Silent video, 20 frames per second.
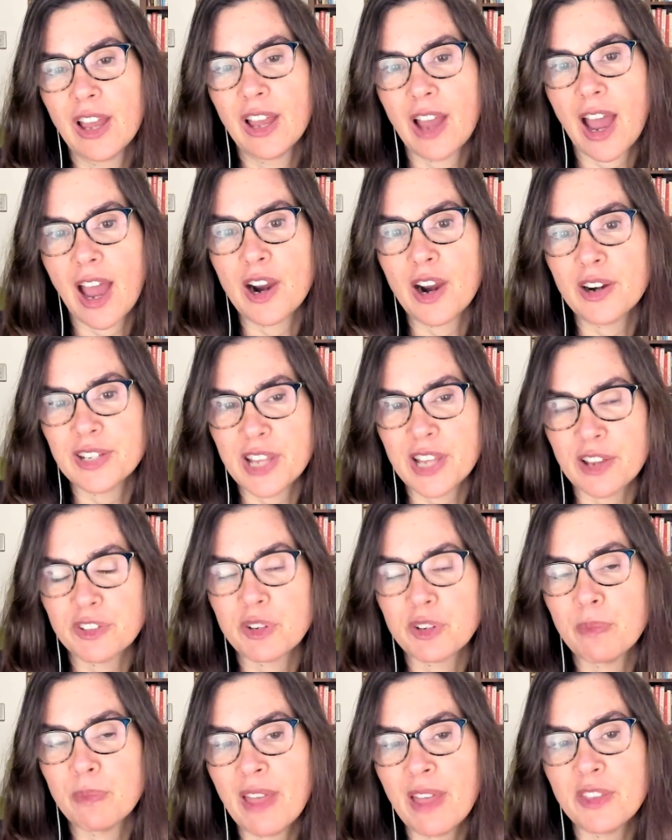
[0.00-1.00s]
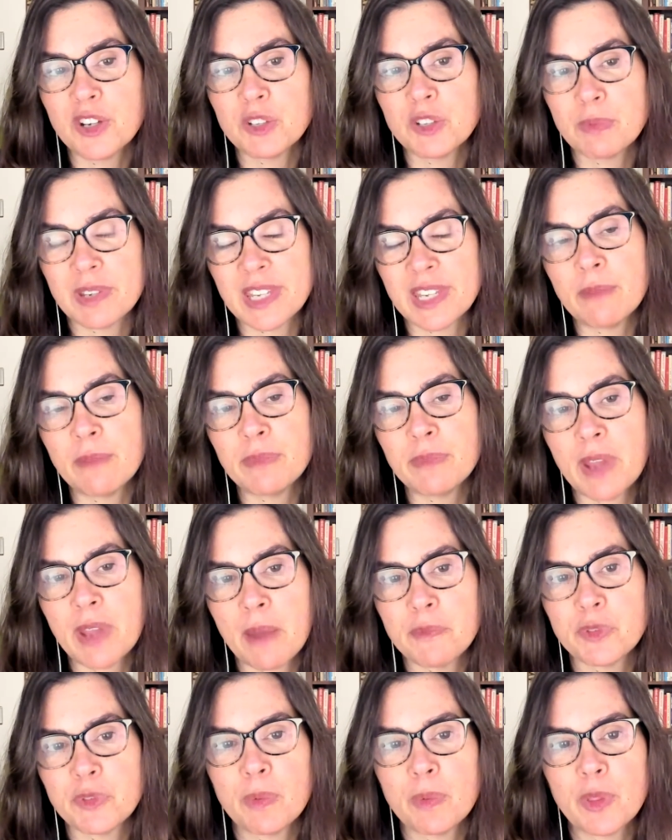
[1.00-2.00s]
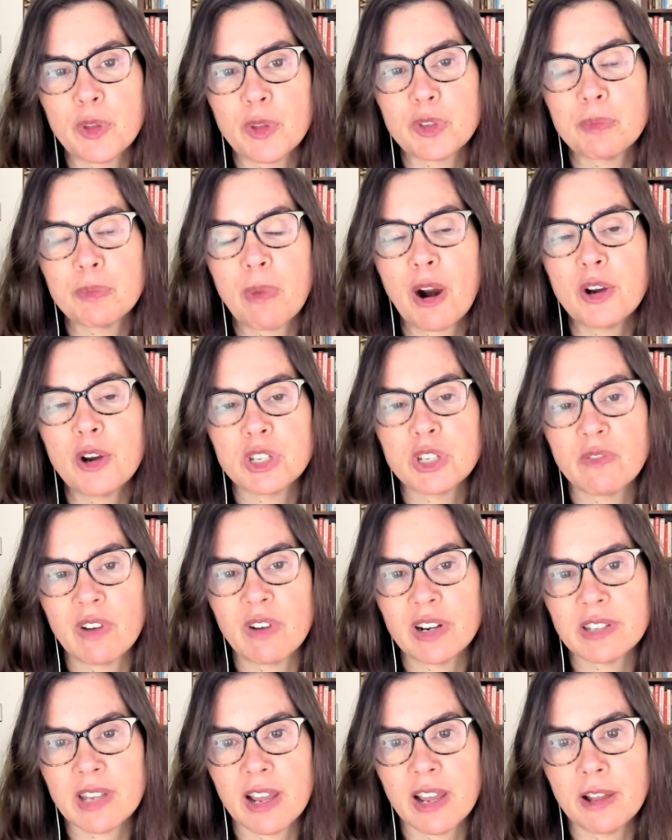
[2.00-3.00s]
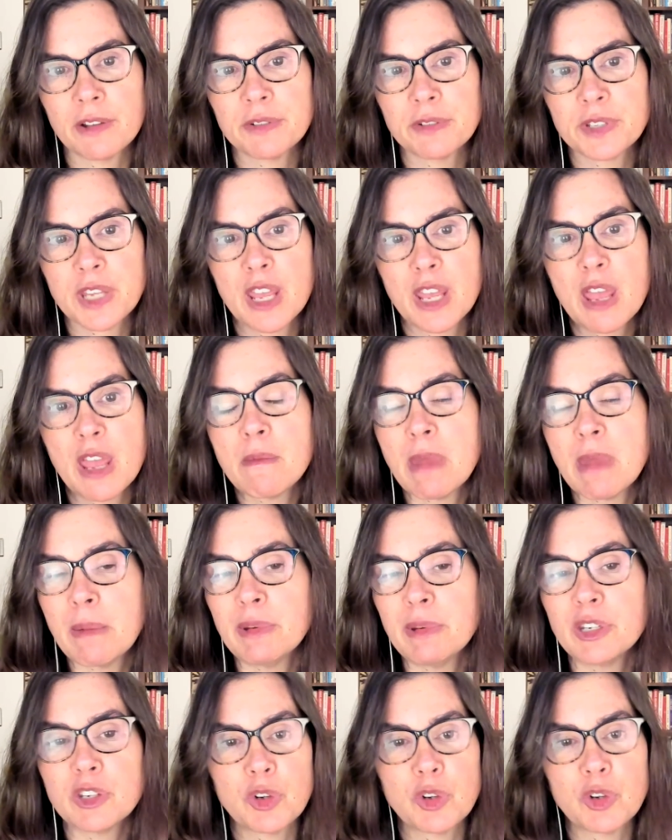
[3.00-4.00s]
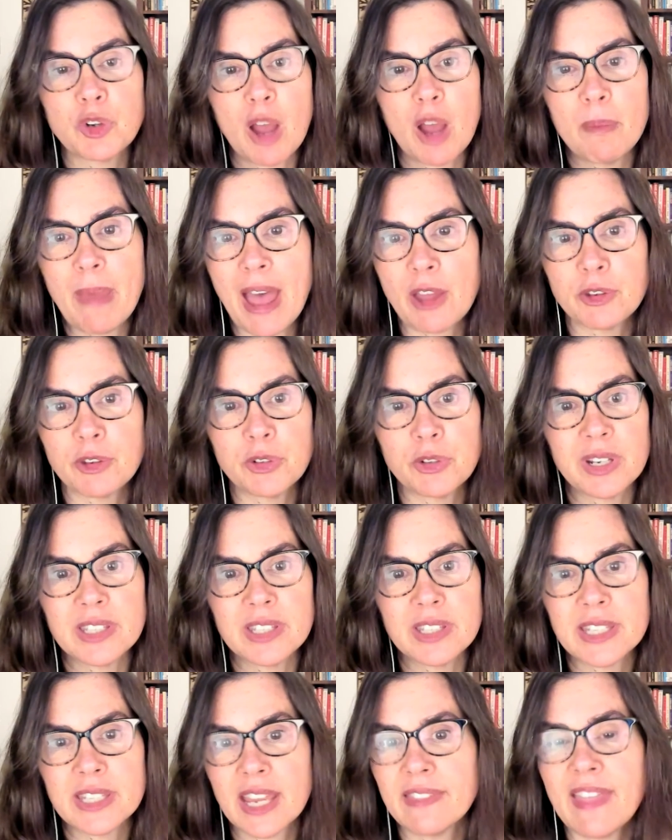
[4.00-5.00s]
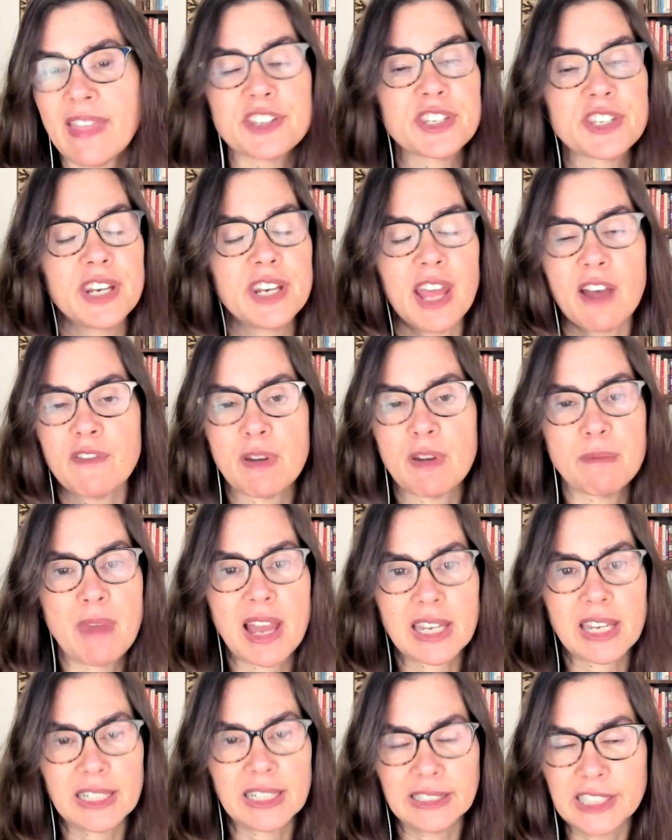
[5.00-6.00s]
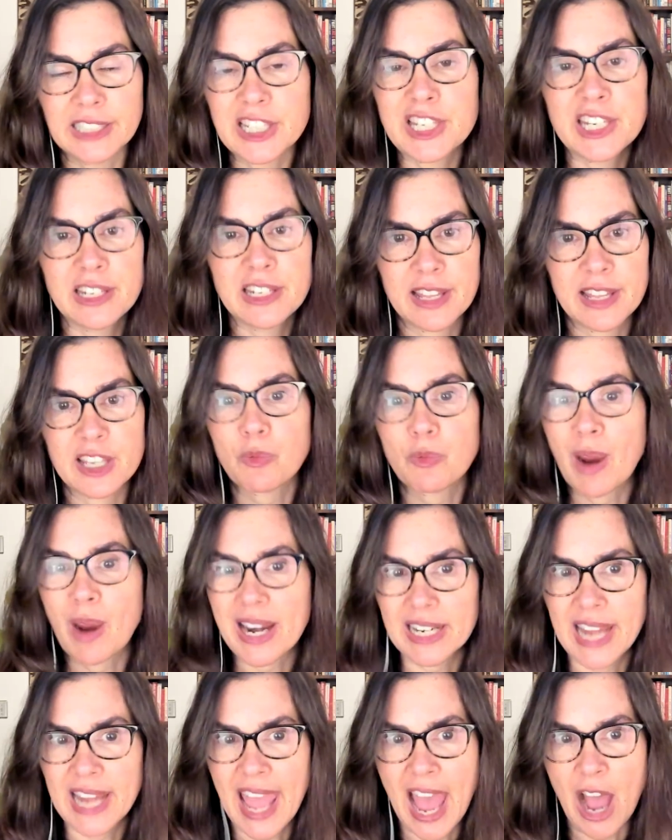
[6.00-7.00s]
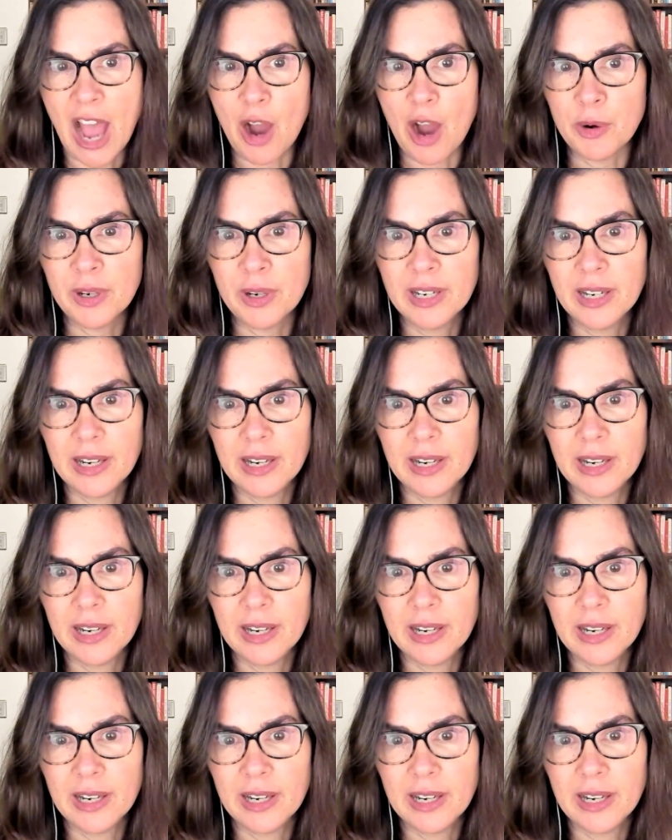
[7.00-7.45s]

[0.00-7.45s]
ourselves from others, but sometimes from those parts of ourselves. Maybe just draw a boundary and saying, that's enough, I'm not gonna listen to this right now.